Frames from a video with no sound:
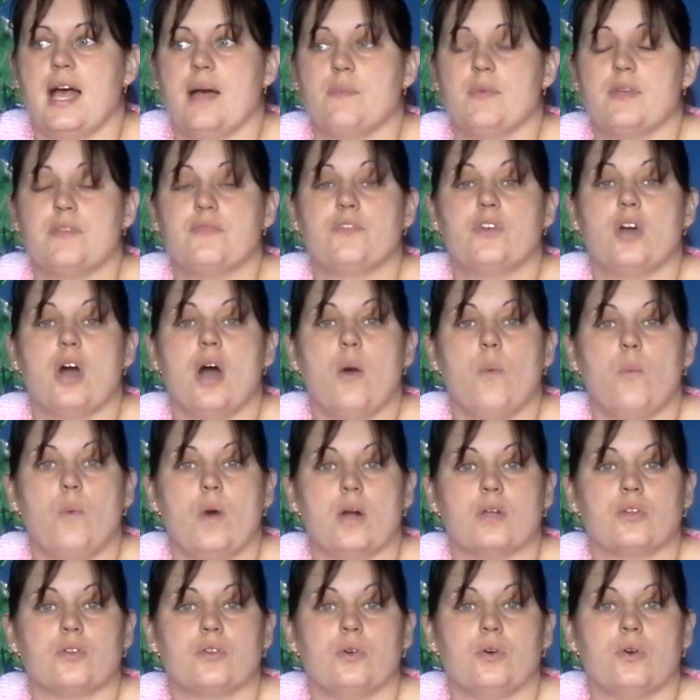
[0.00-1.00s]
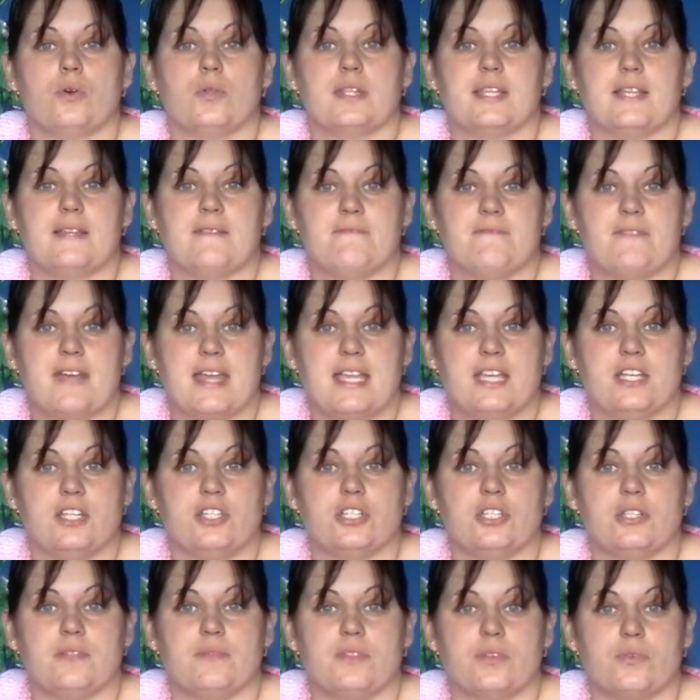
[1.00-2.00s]
We've got one called The
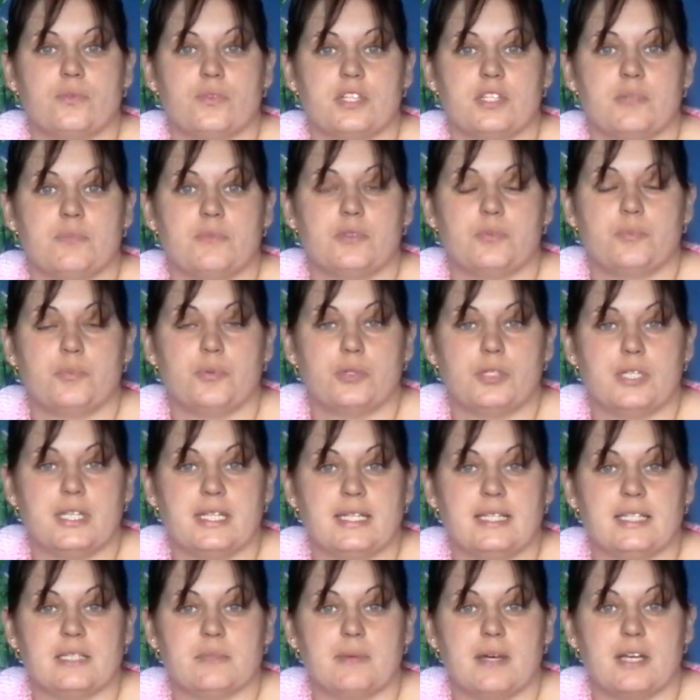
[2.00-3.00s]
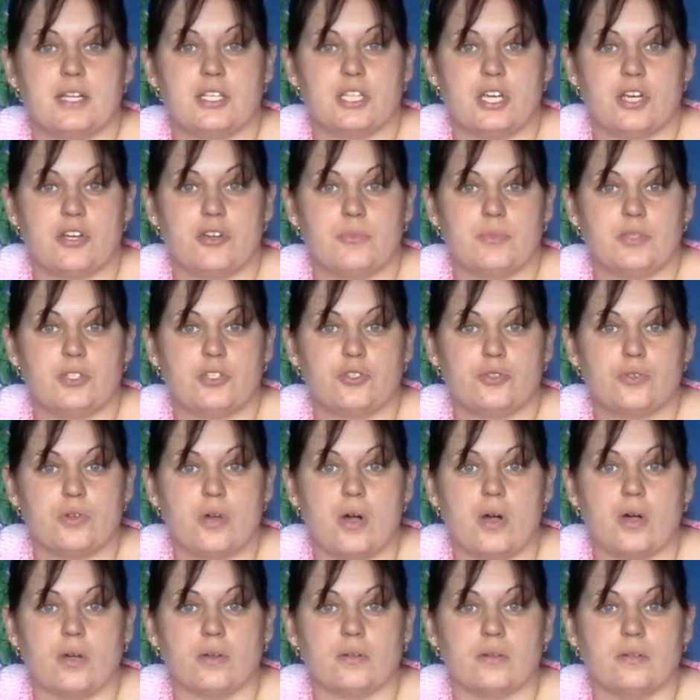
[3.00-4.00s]
Invasion of the Christmas Puddings by Jeremy
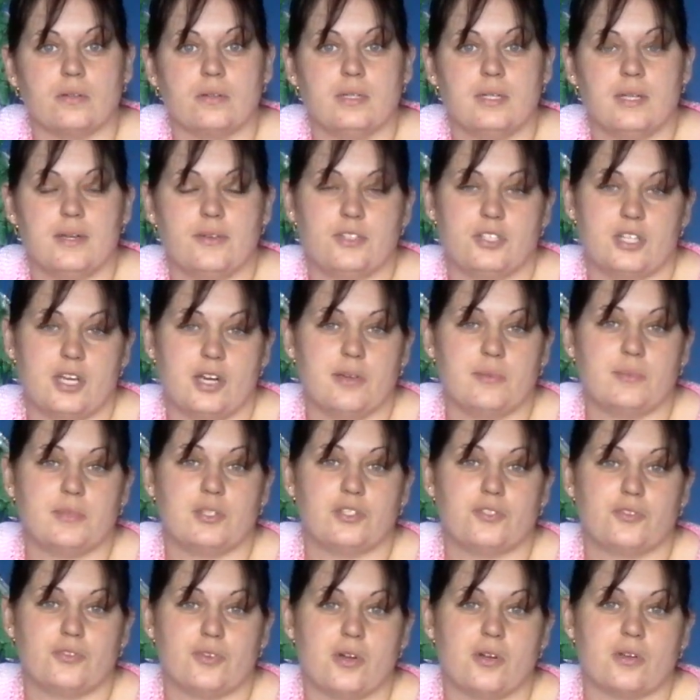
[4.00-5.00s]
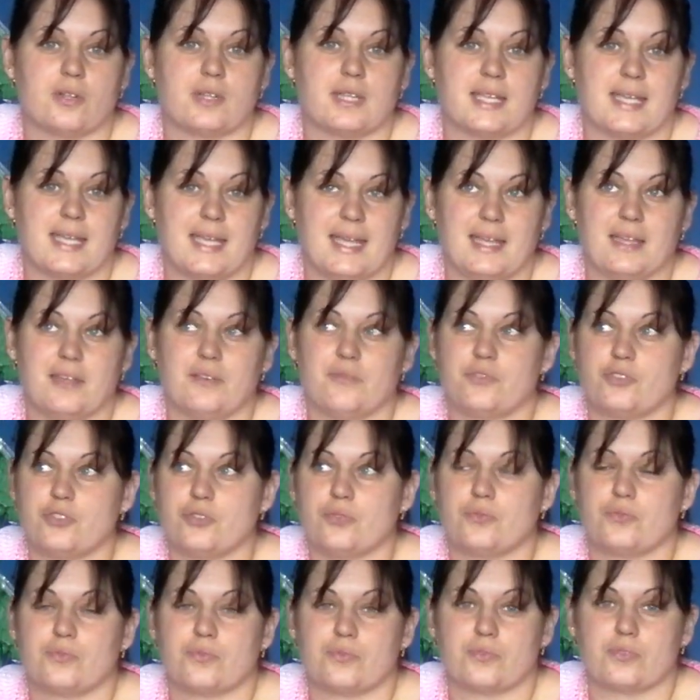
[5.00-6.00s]
Strong. You know Jeremy Strong, the king of
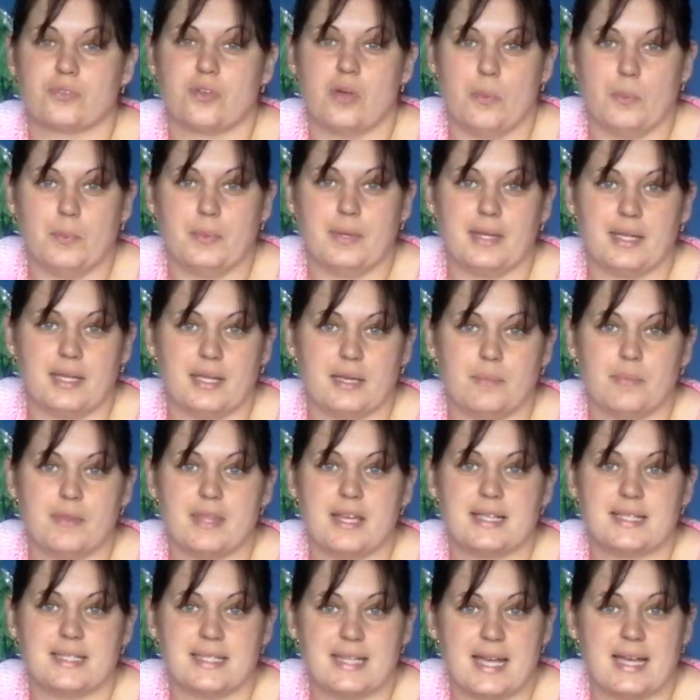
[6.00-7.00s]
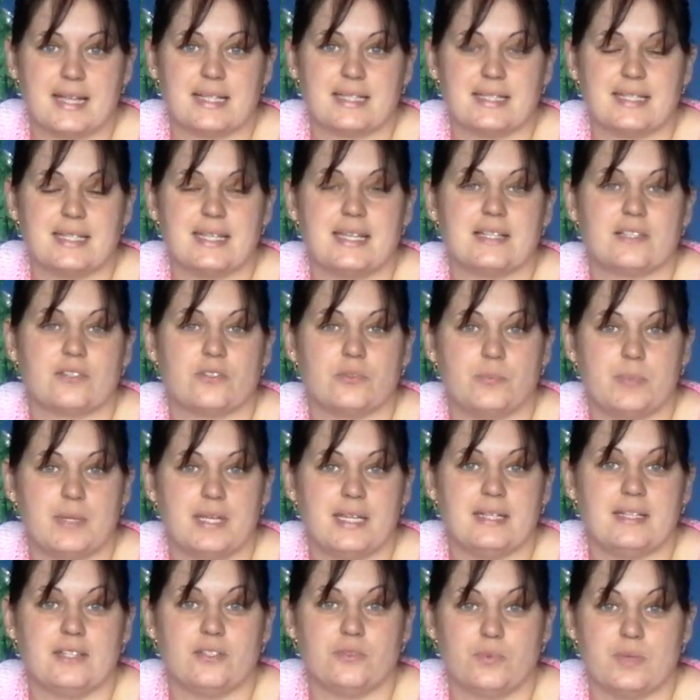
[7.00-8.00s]
children's comedy, but that's downstairs because
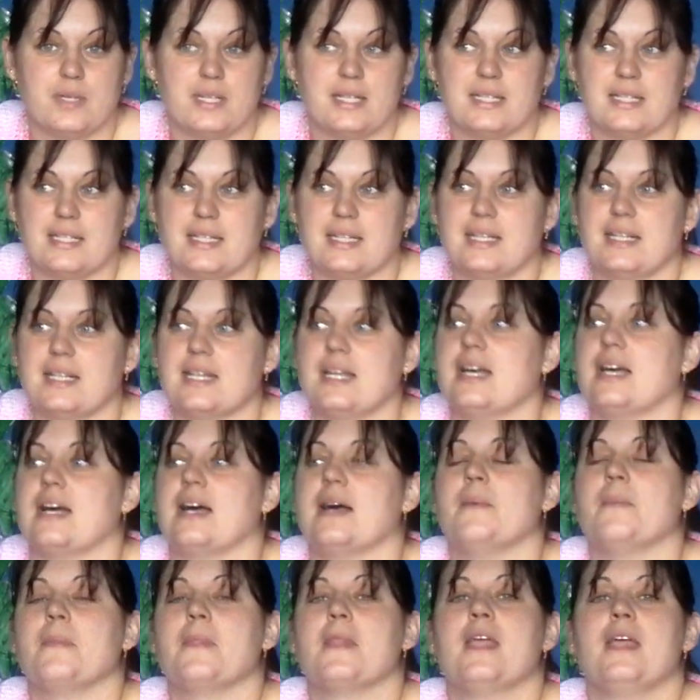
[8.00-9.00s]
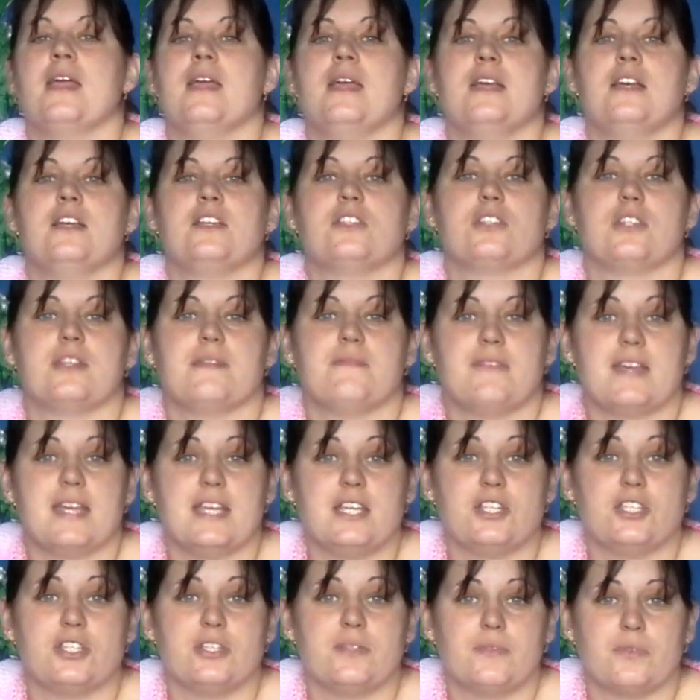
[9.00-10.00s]
Beanie's reading it now. So The
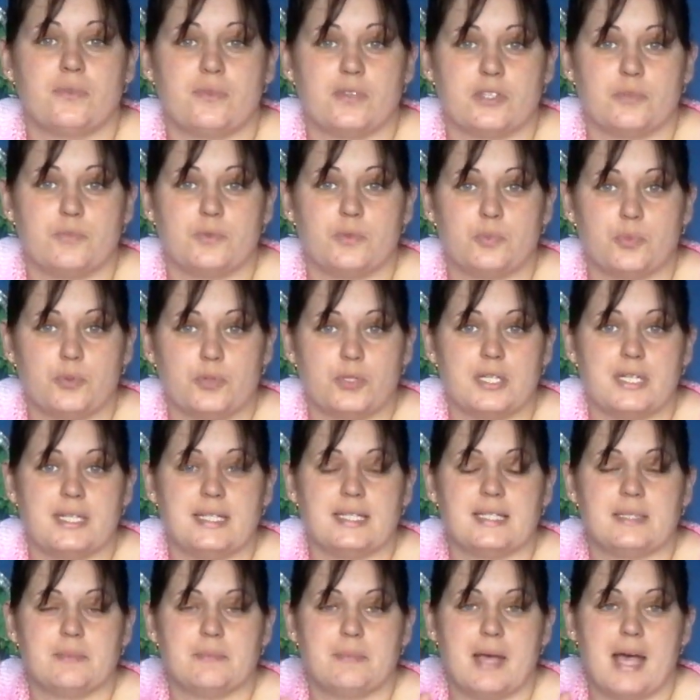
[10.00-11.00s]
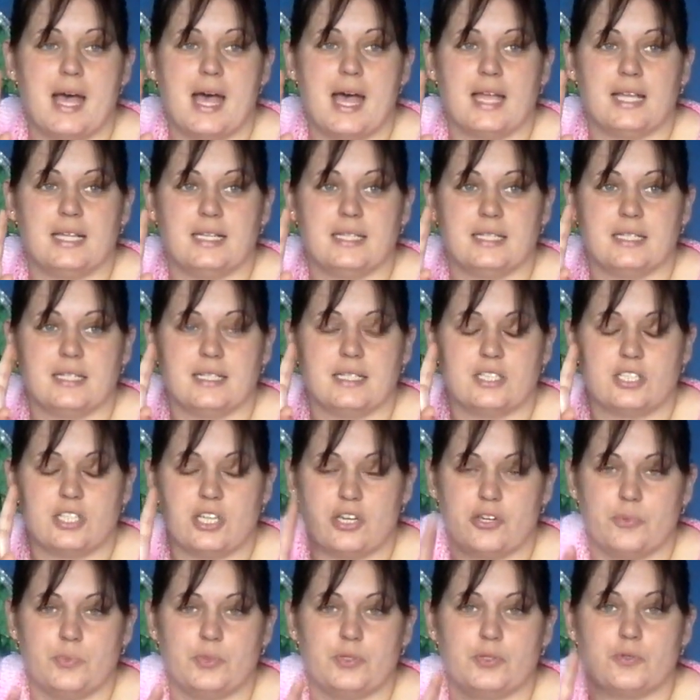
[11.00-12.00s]
Invasion of the Christmas Puddings by
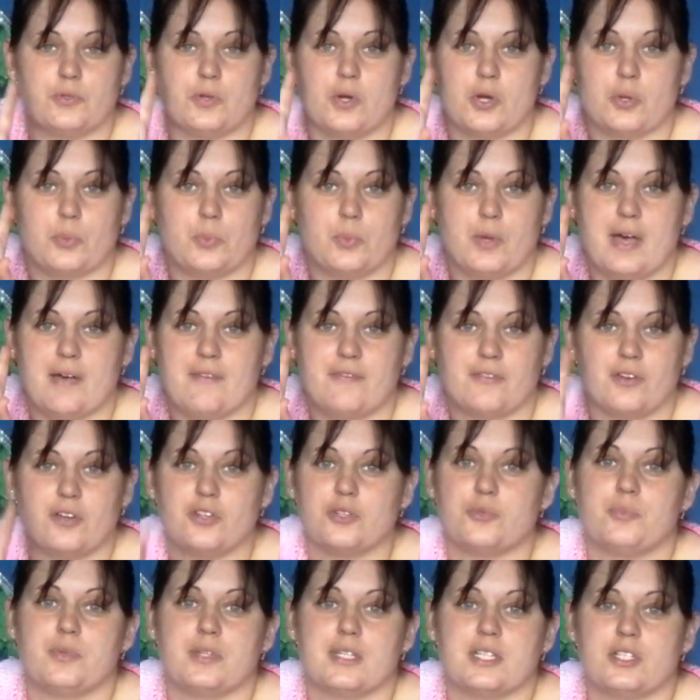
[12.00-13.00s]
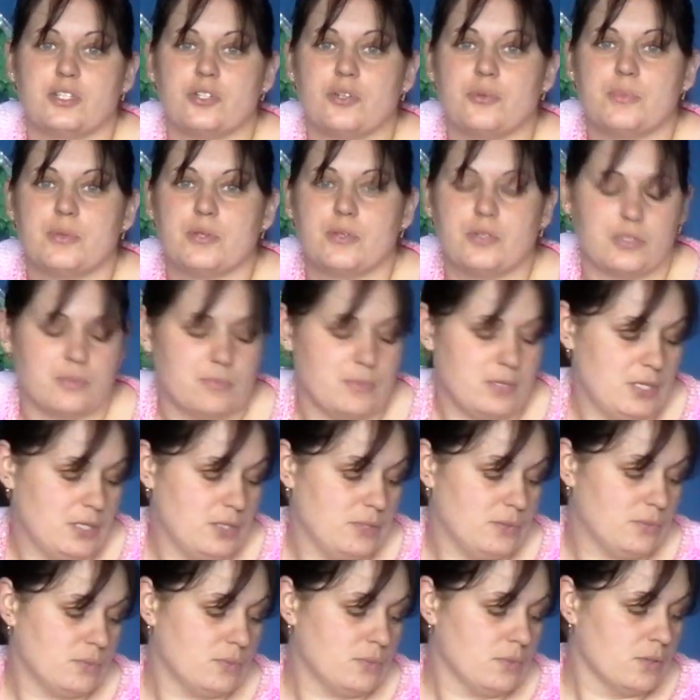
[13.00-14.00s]
Jeremy Strong, but I forgot to bring it up because I'm a
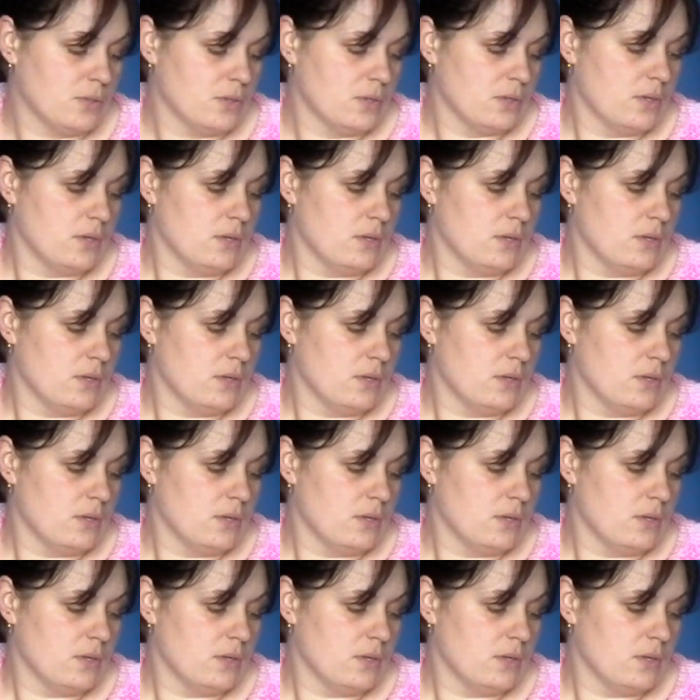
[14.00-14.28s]
loon.